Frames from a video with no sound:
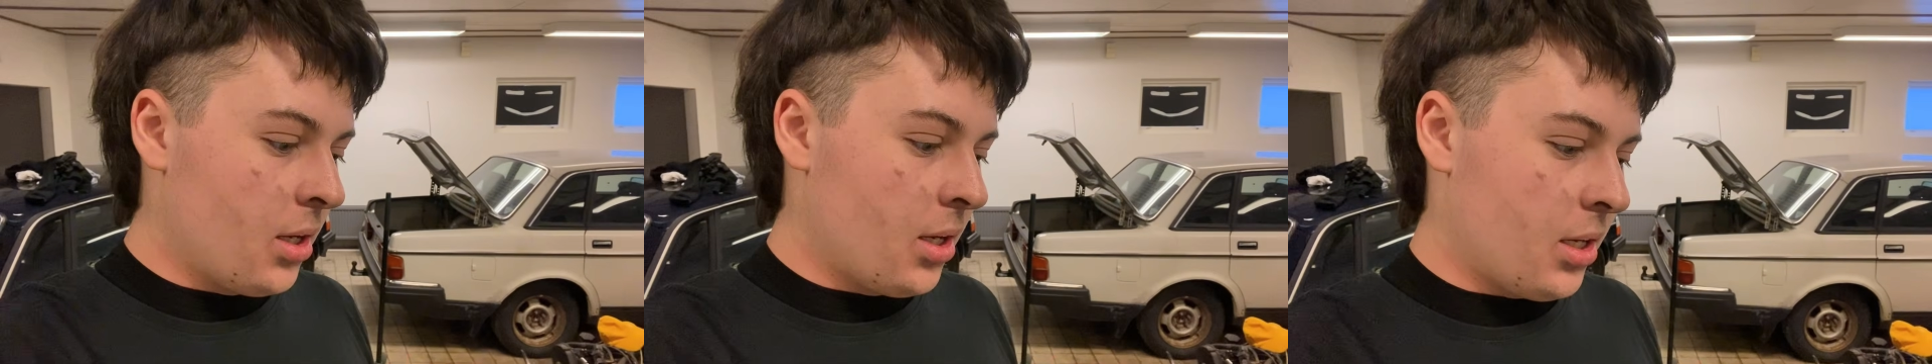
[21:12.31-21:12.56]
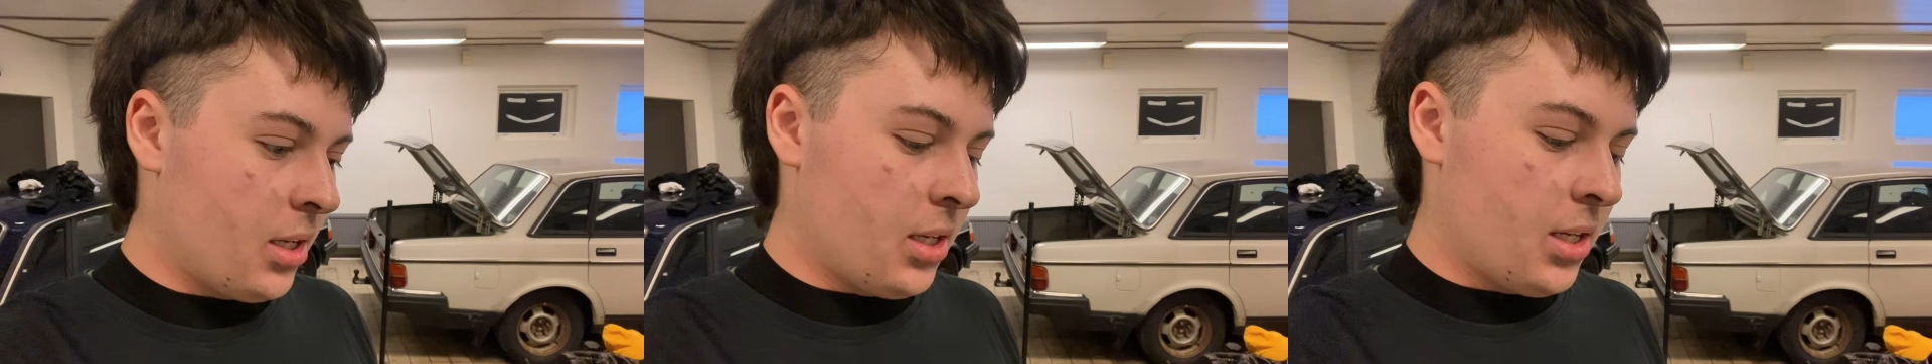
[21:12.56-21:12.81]

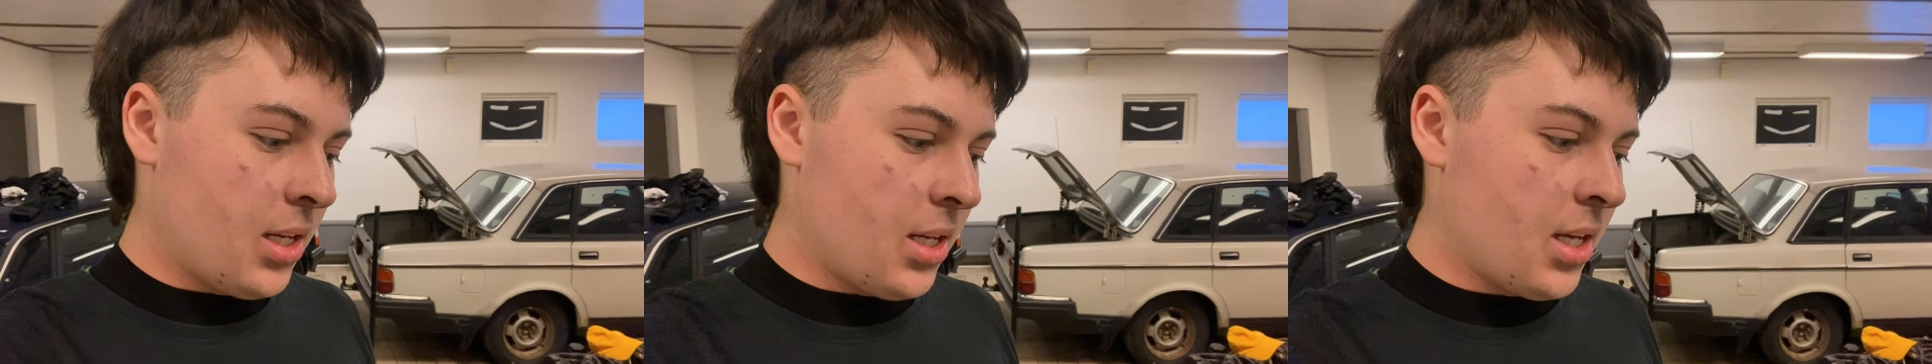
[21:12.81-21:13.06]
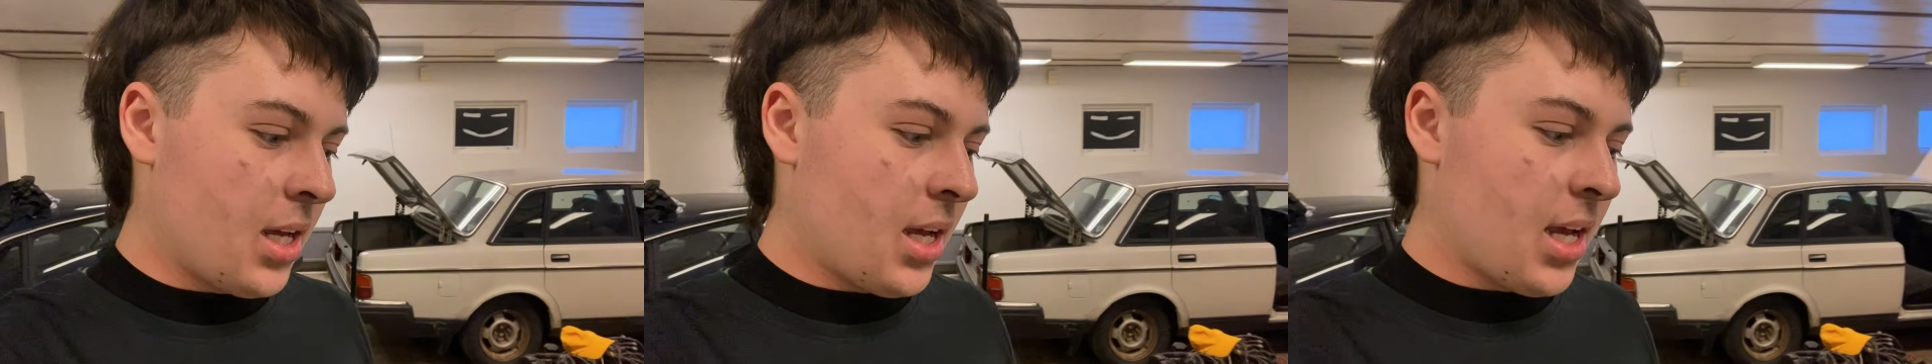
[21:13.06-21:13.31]

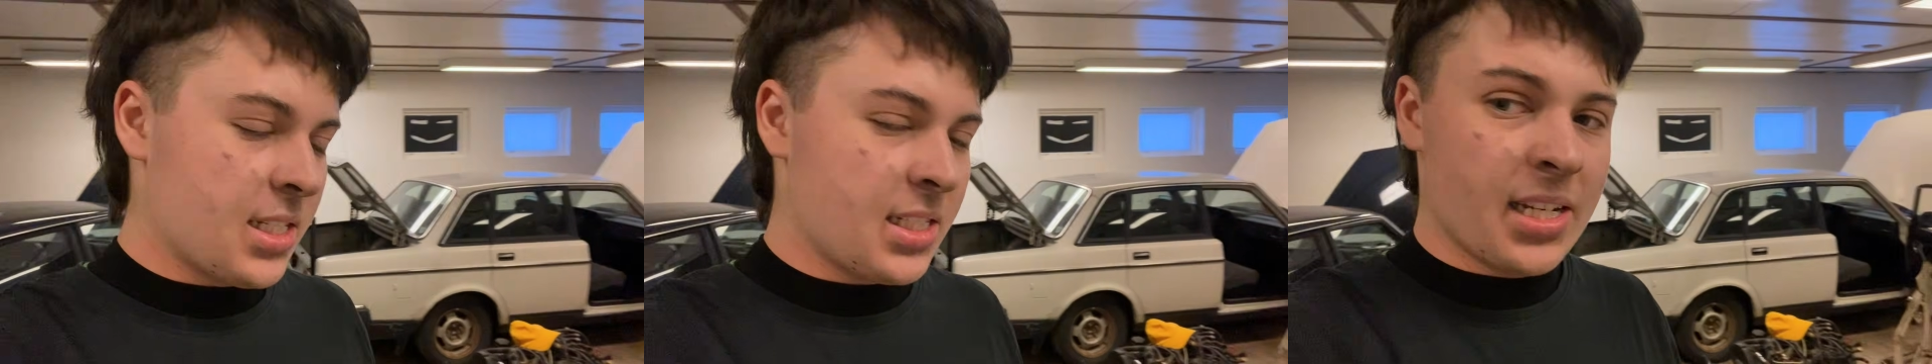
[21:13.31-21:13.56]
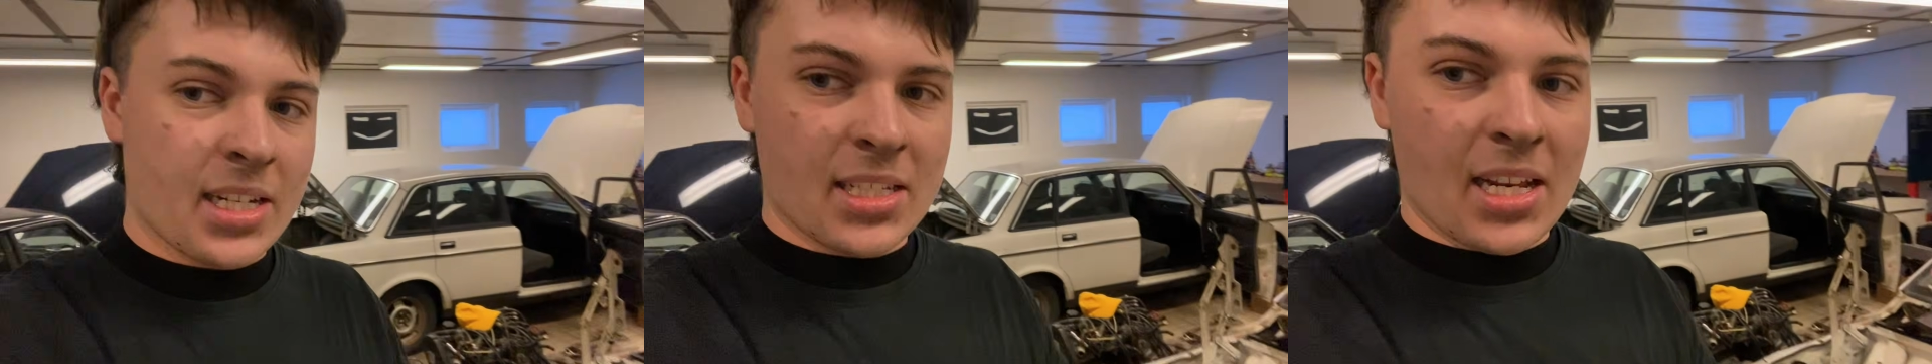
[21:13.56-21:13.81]
As
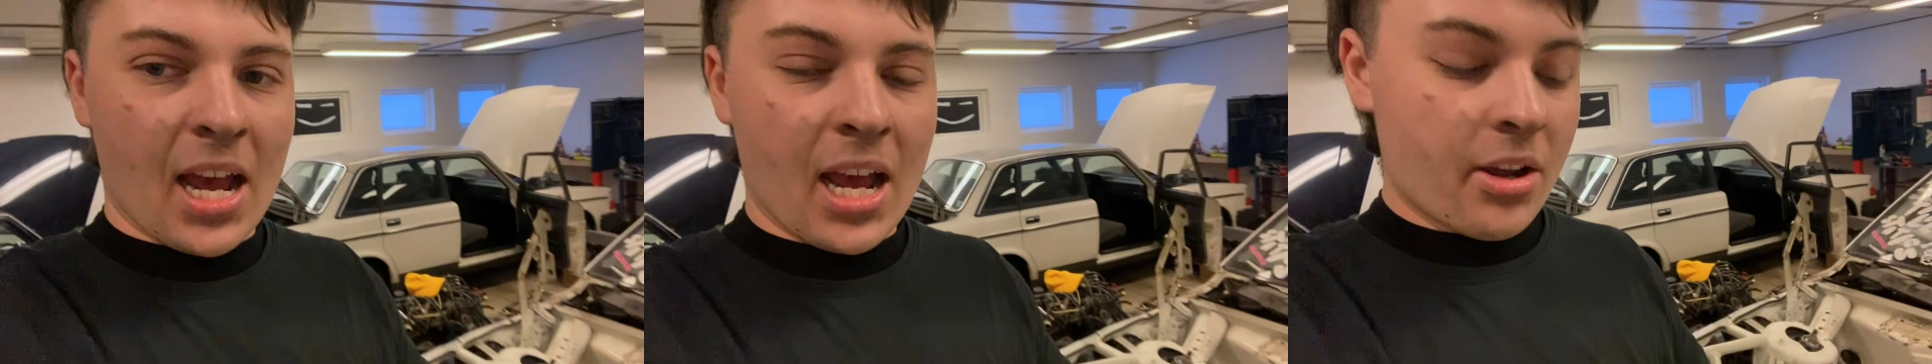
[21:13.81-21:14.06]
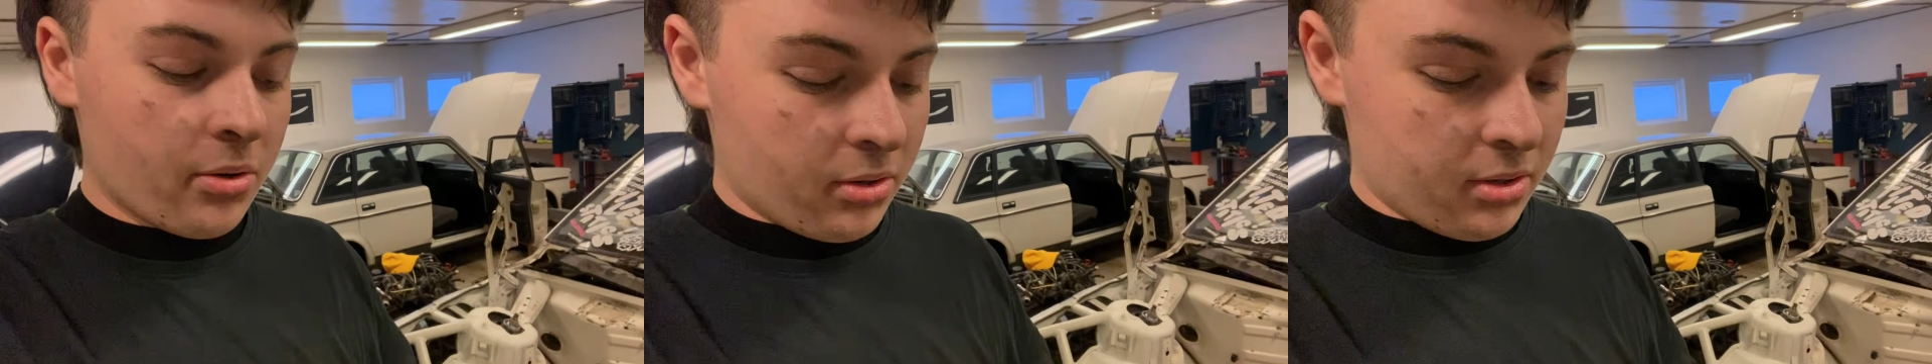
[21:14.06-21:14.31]
it is
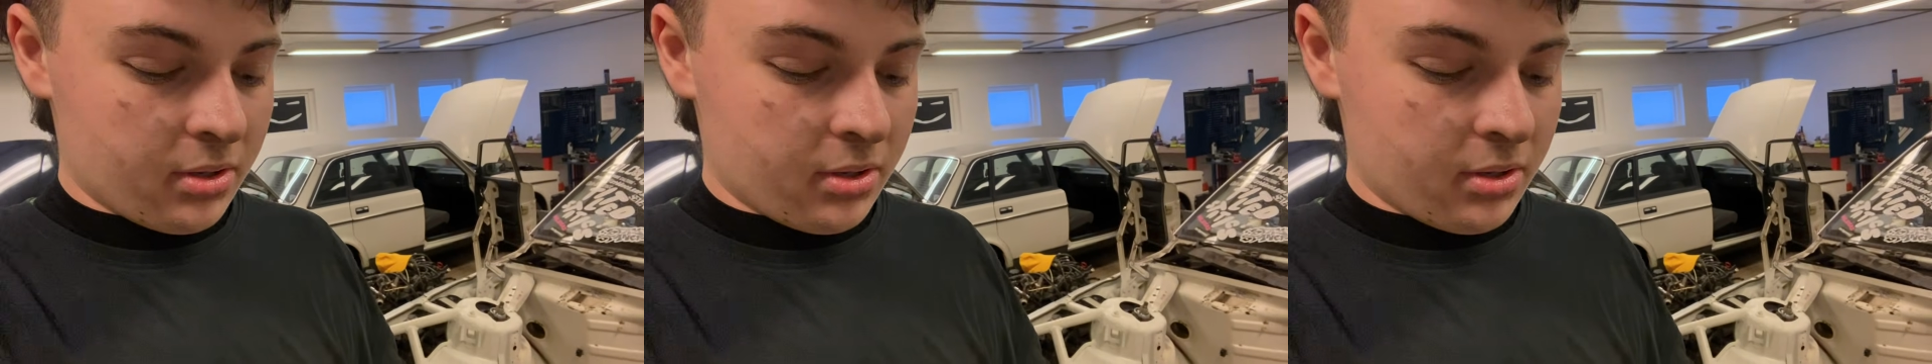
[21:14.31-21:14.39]
now,